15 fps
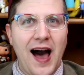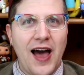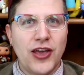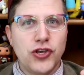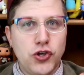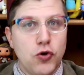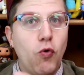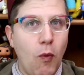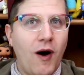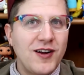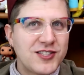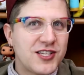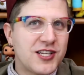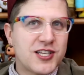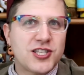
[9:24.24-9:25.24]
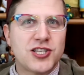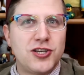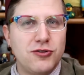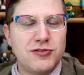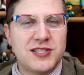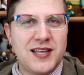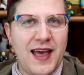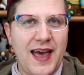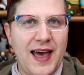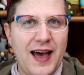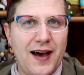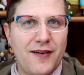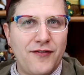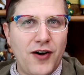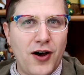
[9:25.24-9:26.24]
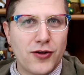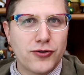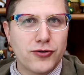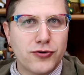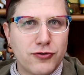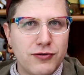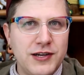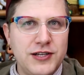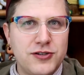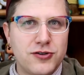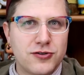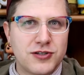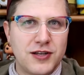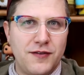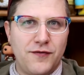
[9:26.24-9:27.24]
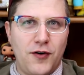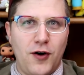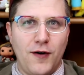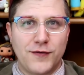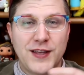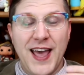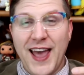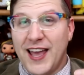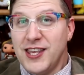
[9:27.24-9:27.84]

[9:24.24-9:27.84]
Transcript: you want an excuse to have other creatures involved.